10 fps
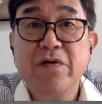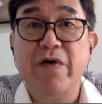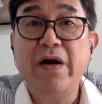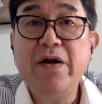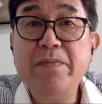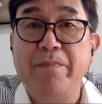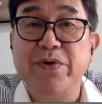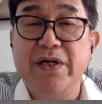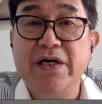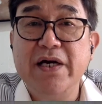very
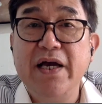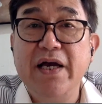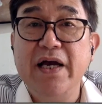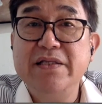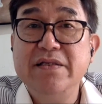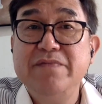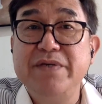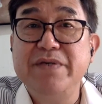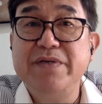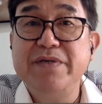popular and
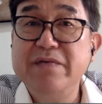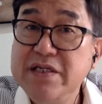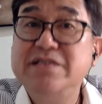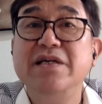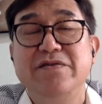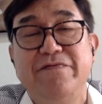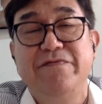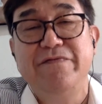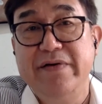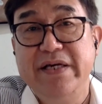it becomes easier to
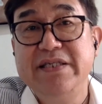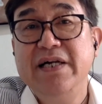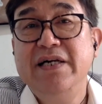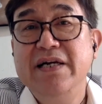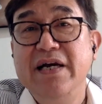fundraise.